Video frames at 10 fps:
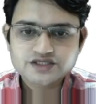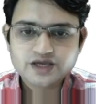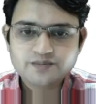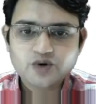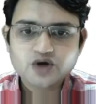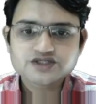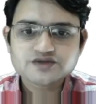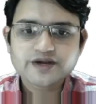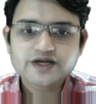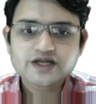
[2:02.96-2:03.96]
the
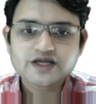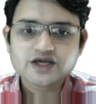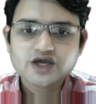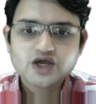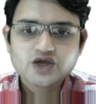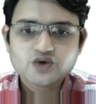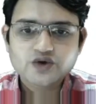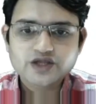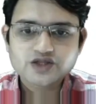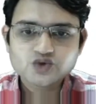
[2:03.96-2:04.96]
approximately, you
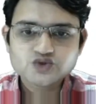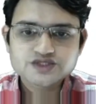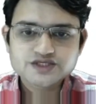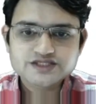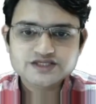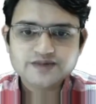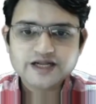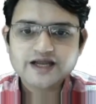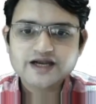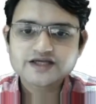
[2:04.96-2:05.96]
can use this
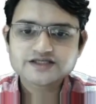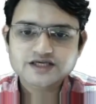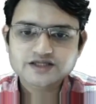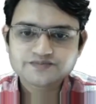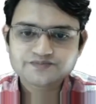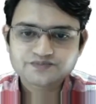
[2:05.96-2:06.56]
similarity sign.